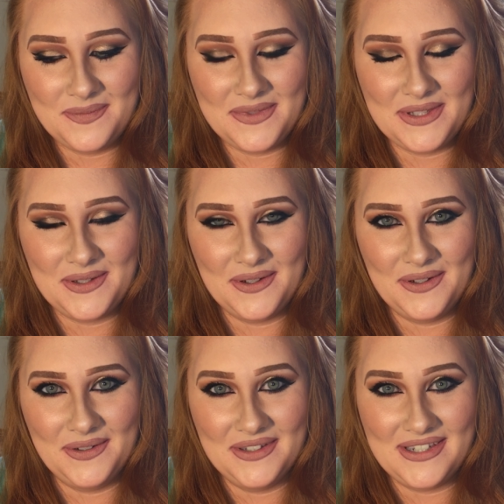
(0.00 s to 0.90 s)

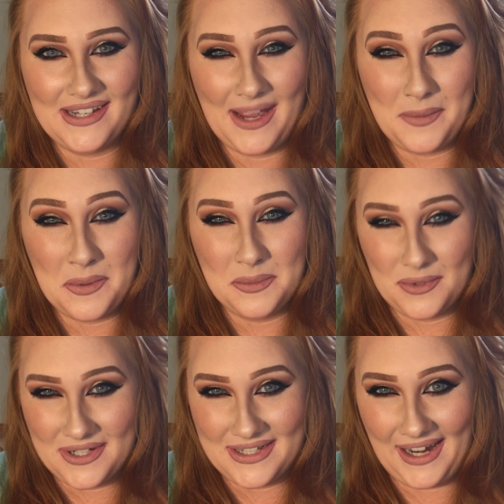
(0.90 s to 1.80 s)
So she came up with
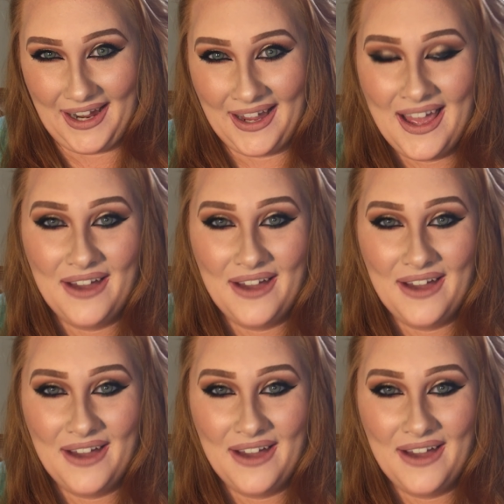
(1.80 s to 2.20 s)
Brittany,